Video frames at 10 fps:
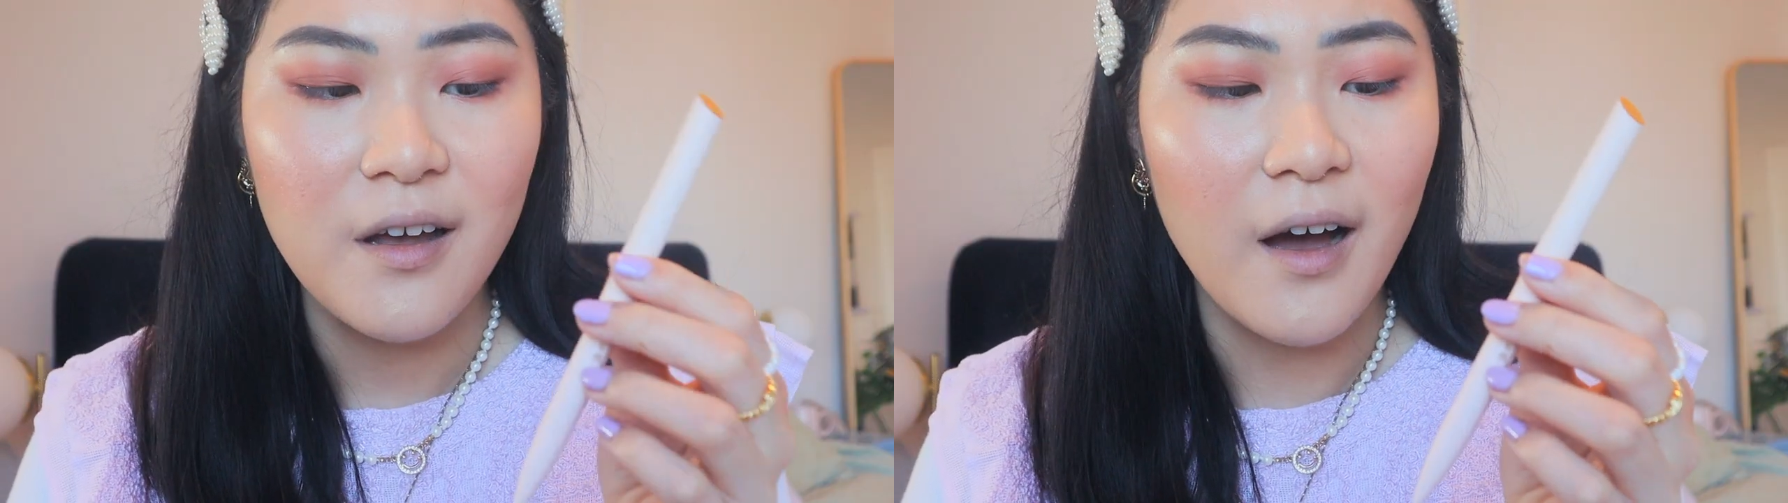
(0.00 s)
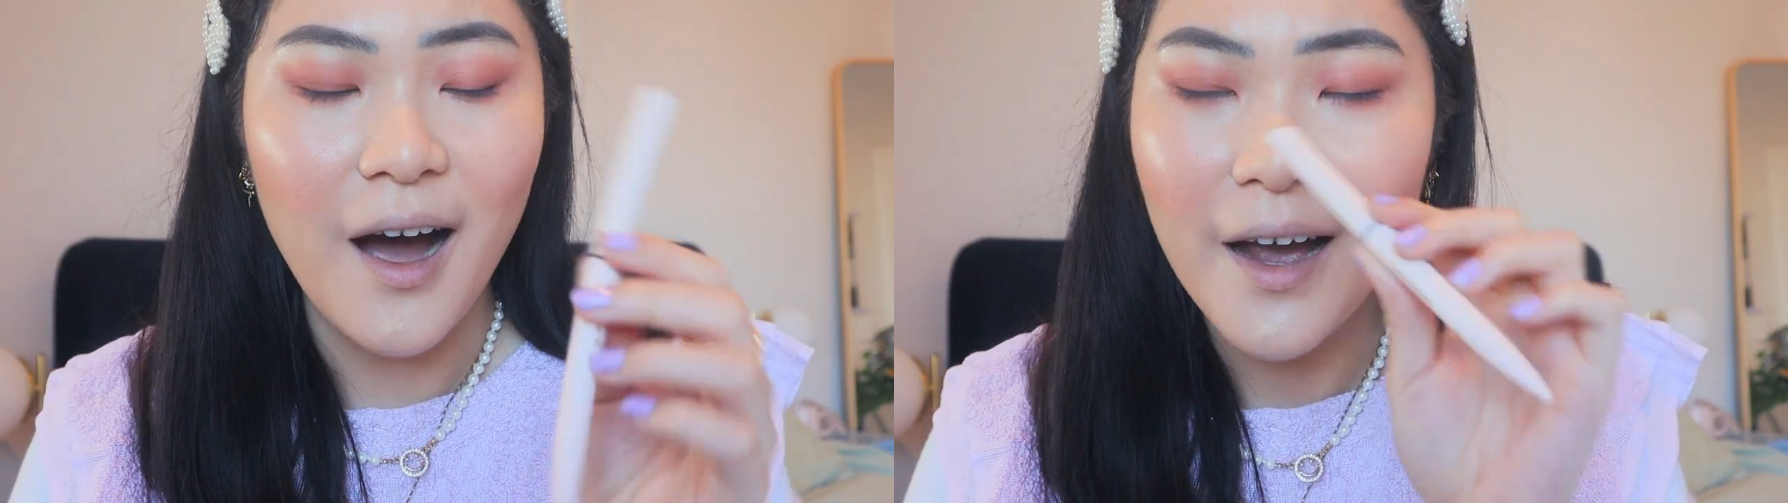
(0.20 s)

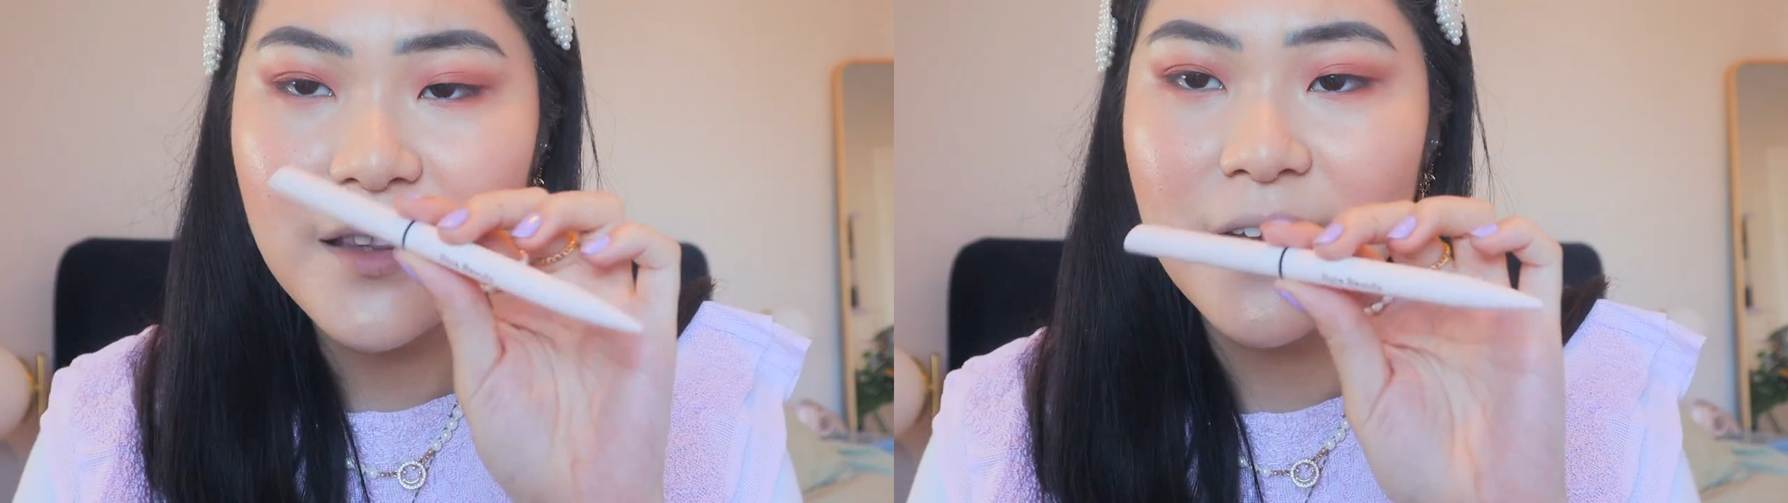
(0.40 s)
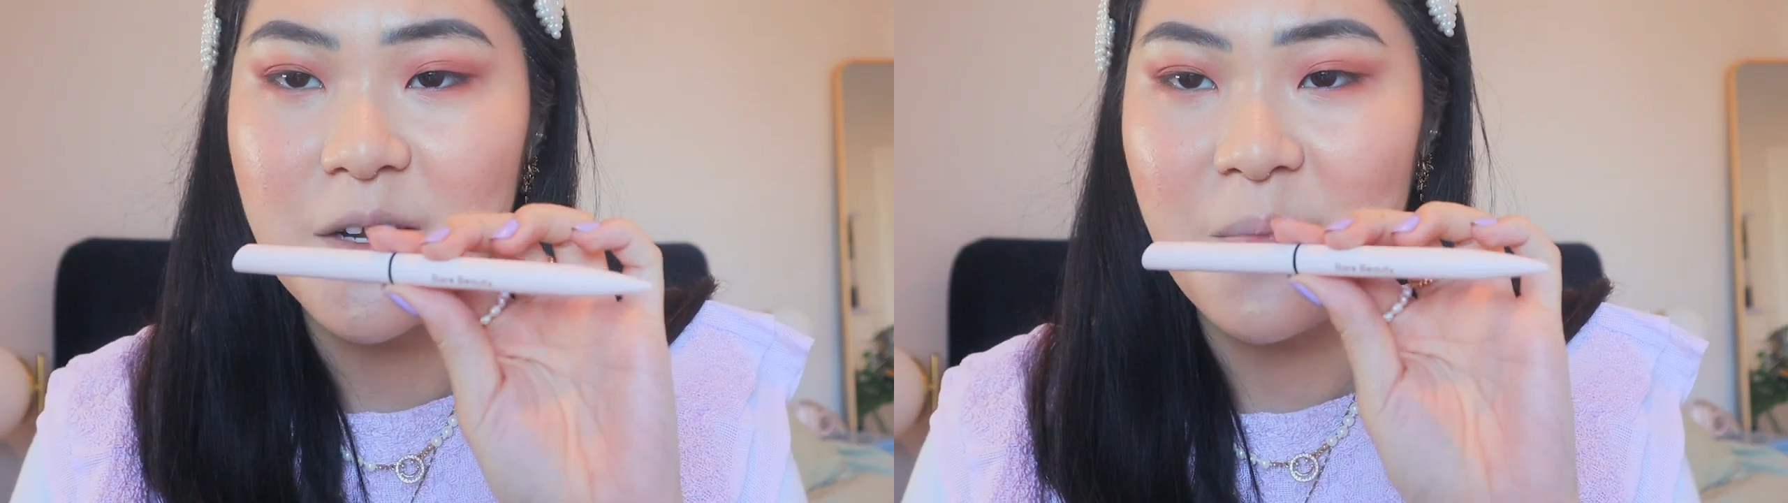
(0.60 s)

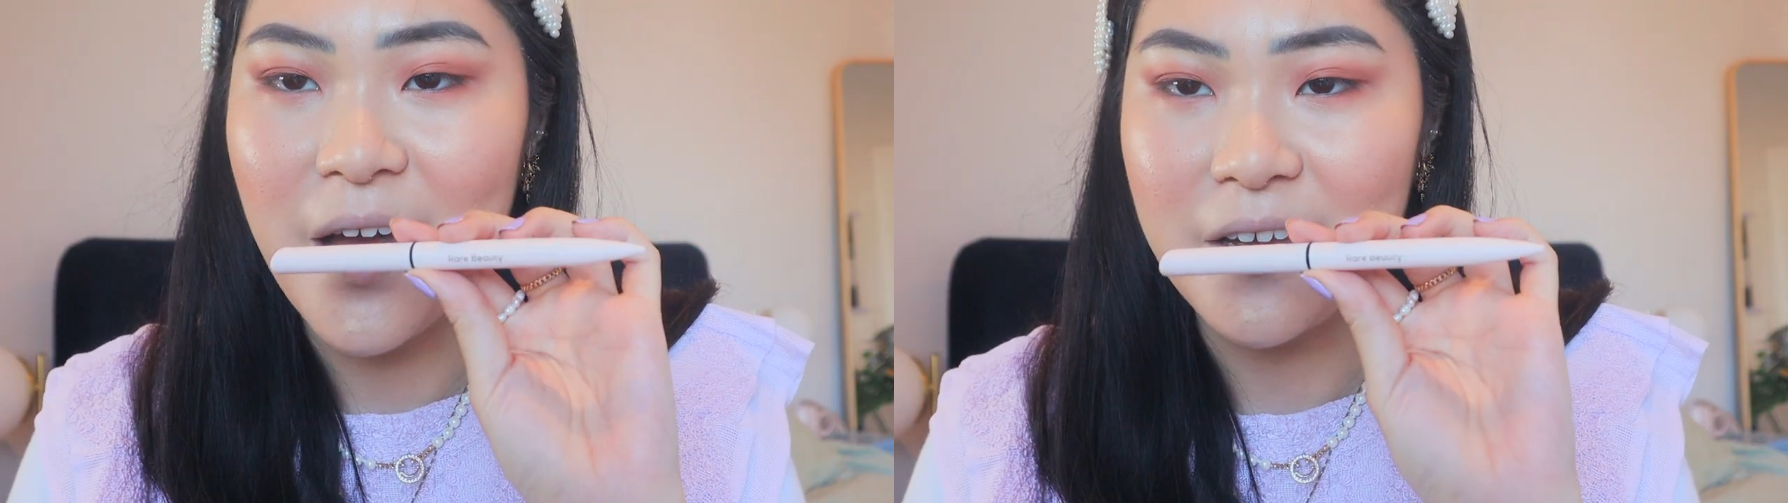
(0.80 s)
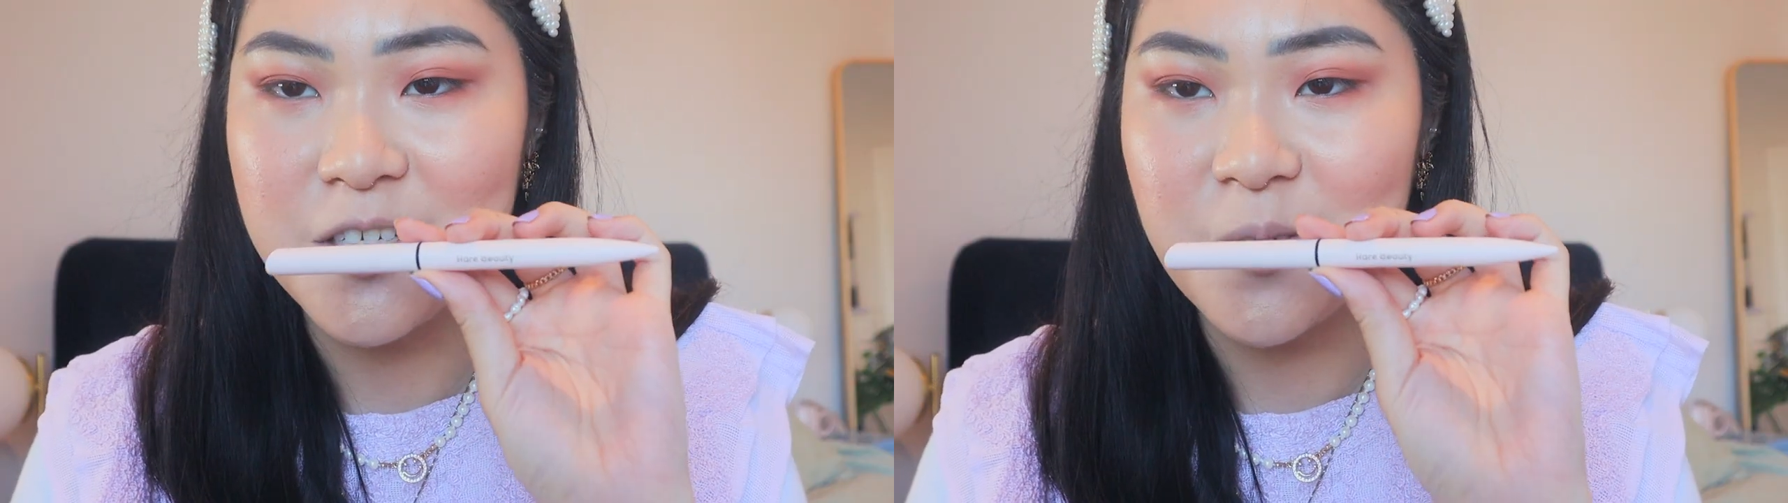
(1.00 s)
eyeliner
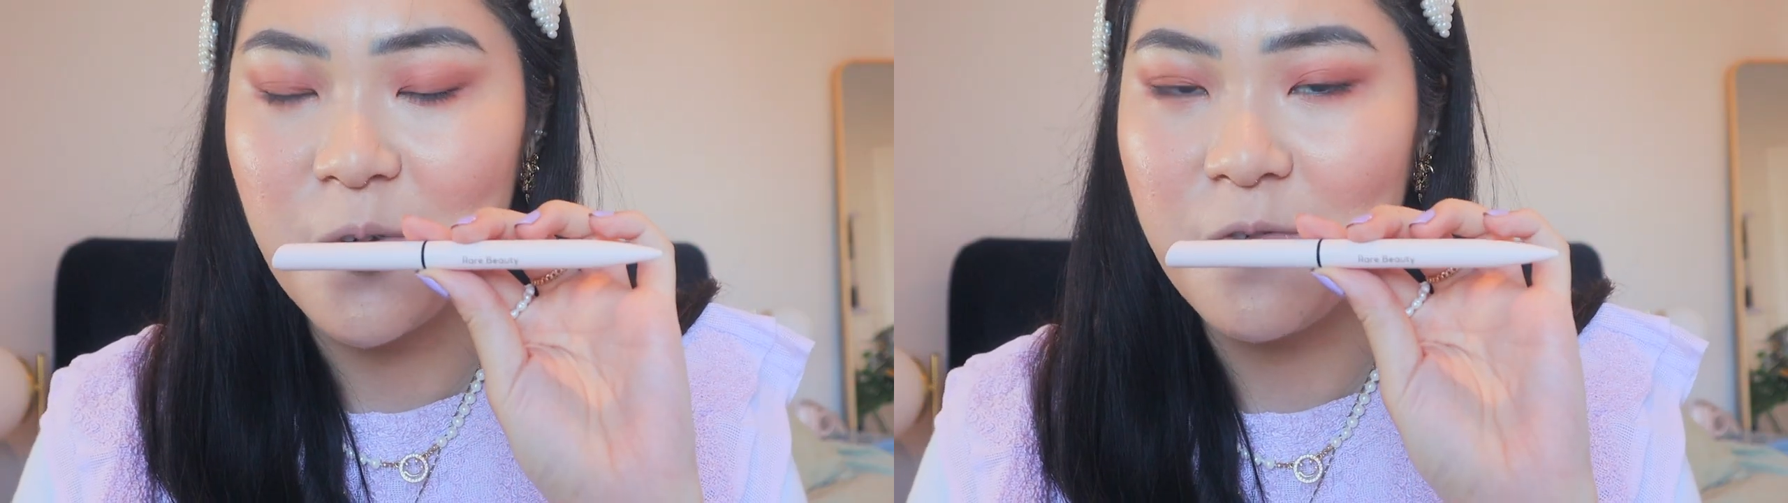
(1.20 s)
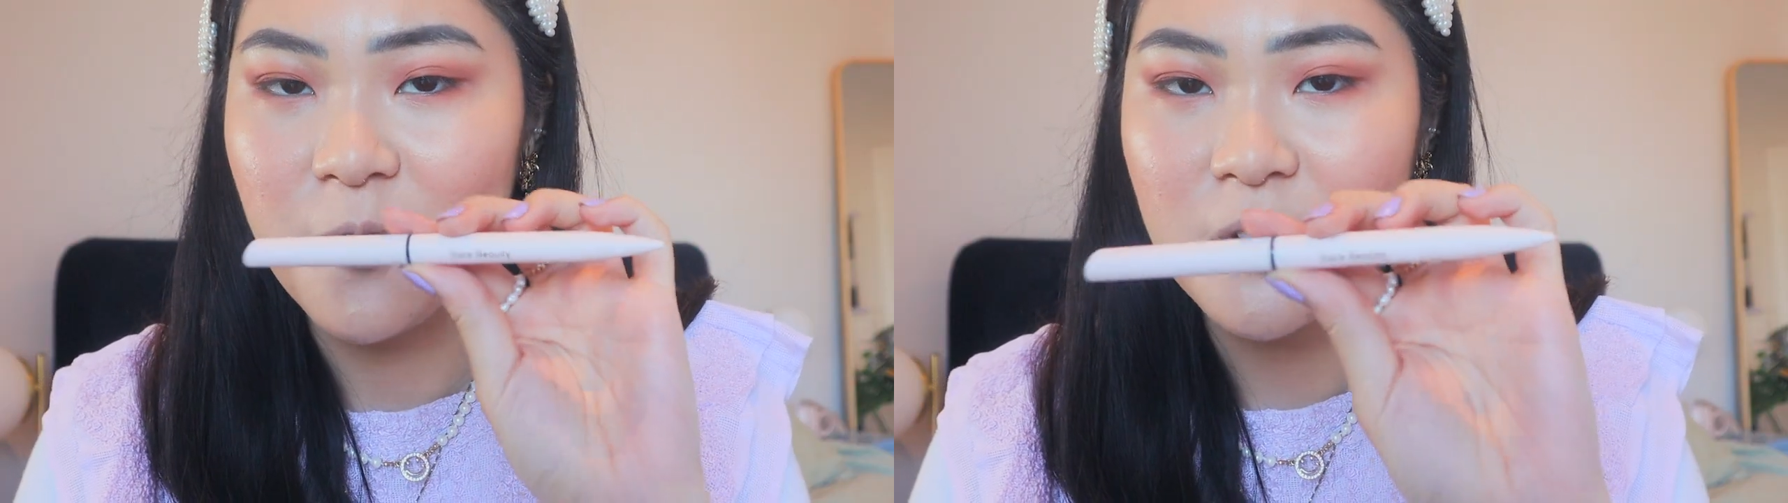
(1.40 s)
packaging before.